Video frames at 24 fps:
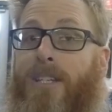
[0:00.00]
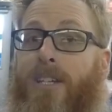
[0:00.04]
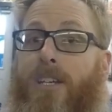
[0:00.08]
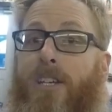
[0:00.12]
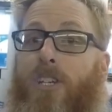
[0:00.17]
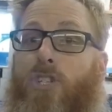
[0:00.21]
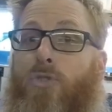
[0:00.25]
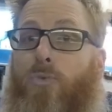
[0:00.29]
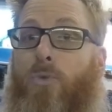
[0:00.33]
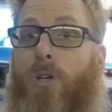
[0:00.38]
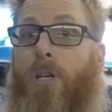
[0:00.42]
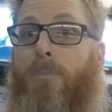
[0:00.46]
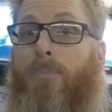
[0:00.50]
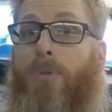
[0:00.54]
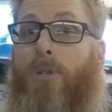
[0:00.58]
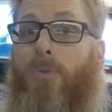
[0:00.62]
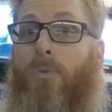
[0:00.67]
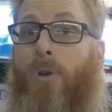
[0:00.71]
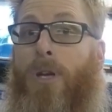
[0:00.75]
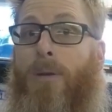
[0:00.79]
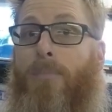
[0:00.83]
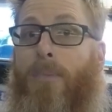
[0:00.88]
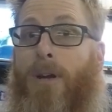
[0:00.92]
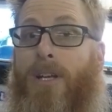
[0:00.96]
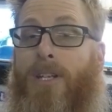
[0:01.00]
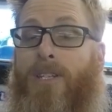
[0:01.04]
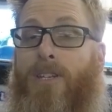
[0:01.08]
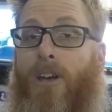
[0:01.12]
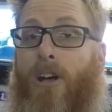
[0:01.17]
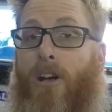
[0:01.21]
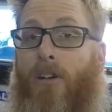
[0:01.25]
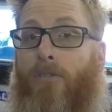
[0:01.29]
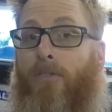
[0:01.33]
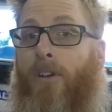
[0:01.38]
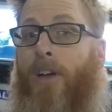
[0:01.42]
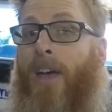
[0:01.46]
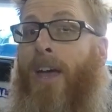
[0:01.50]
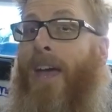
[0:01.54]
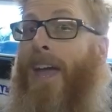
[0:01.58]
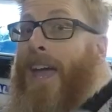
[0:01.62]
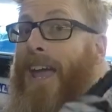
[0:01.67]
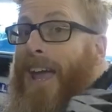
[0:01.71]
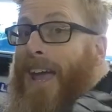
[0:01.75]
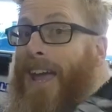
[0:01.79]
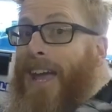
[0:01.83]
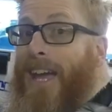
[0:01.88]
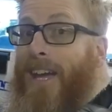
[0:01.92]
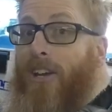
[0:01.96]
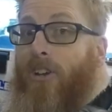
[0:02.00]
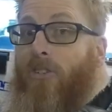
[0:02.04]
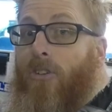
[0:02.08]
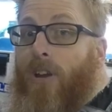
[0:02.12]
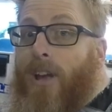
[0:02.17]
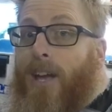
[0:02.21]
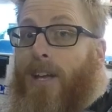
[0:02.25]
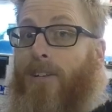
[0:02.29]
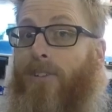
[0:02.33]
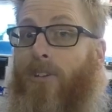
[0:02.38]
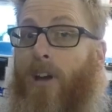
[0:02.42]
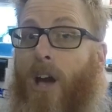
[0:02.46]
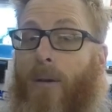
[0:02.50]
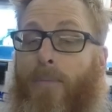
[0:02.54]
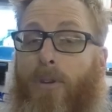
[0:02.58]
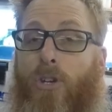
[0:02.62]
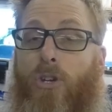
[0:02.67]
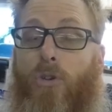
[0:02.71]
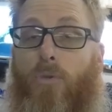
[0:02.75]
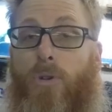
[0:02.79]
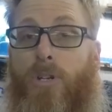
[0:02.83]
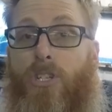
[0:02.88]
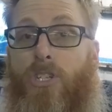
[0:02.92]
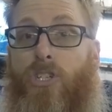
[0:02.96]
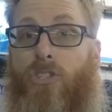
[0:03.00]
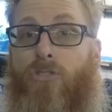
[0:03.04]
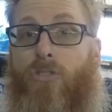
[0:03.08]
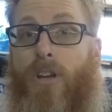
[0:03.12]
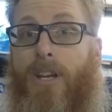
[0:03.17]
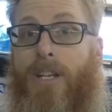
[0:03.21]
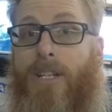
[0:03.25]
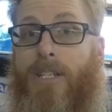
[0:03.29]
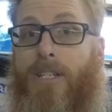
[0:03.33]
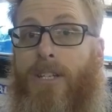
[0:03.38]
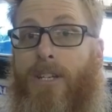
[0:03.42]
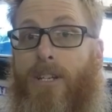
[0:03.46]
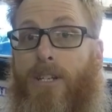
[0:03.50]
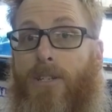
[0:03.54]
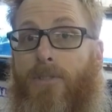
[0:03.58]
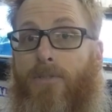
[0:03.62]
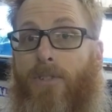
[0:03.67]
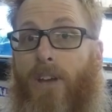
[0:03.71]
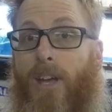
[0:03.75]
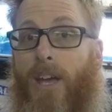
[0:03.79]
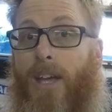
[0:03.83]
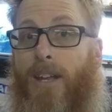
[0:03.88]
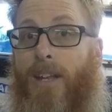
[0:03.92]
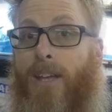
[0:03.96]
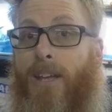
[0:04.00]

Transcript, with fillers: each week between myself and Grant Tommy, who is straight six fan.